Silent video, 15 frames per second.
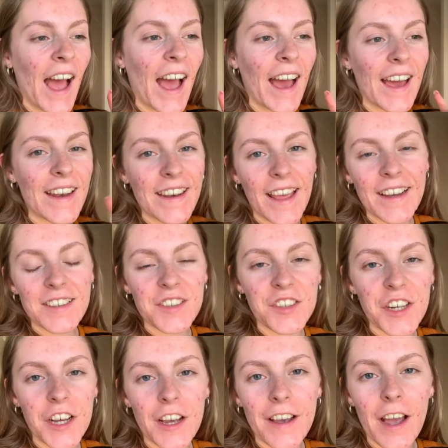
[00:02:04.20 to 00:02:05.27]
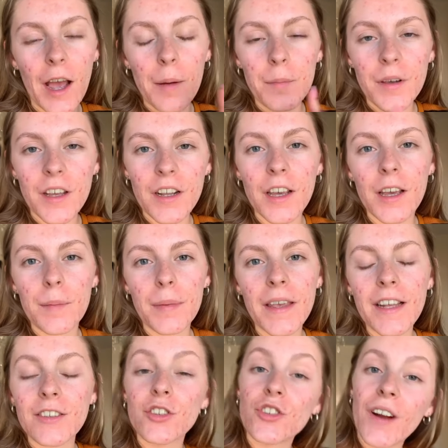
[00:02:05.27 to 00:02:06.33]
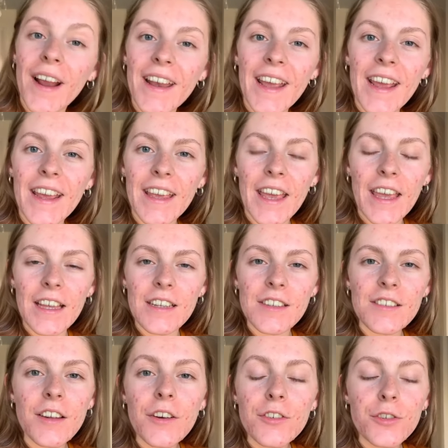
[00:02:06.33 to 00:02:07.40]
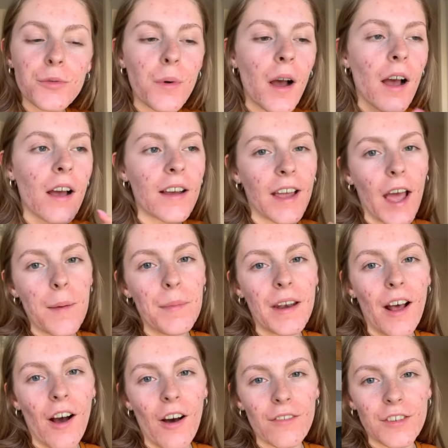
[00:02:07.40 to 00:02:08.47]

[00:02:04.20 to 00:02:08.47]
and next year I'm going to begin training in social work and in health